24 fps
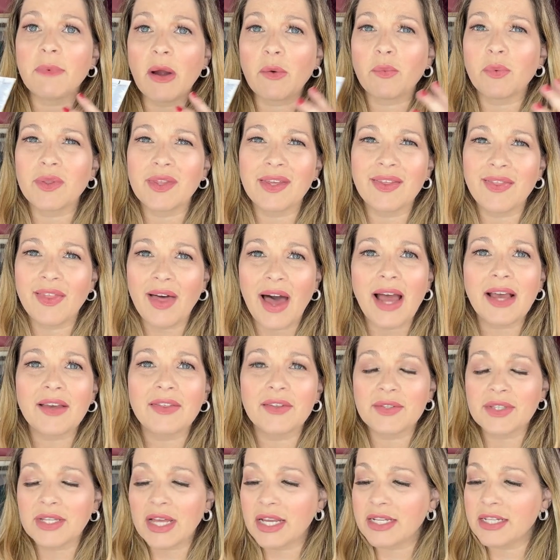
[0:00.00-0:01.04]
I really like
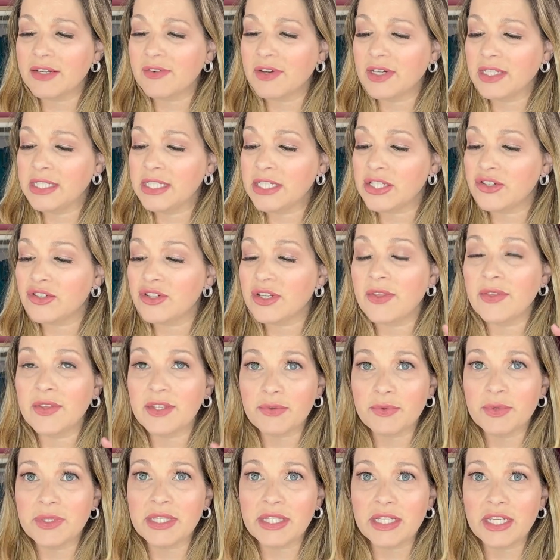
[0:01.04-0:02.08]
those kinds of cleansers, and this
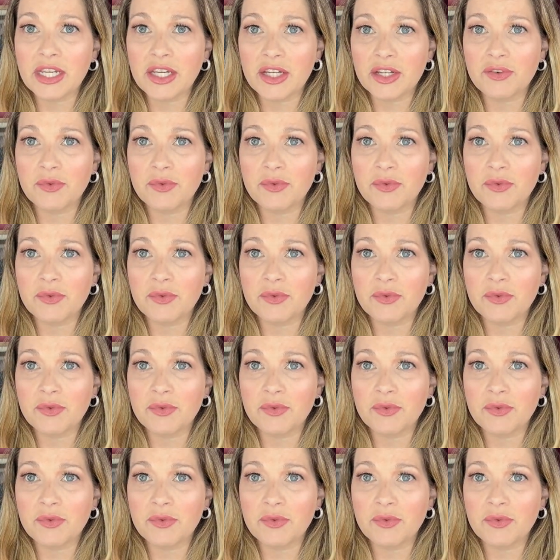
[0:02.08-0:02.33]
one's a good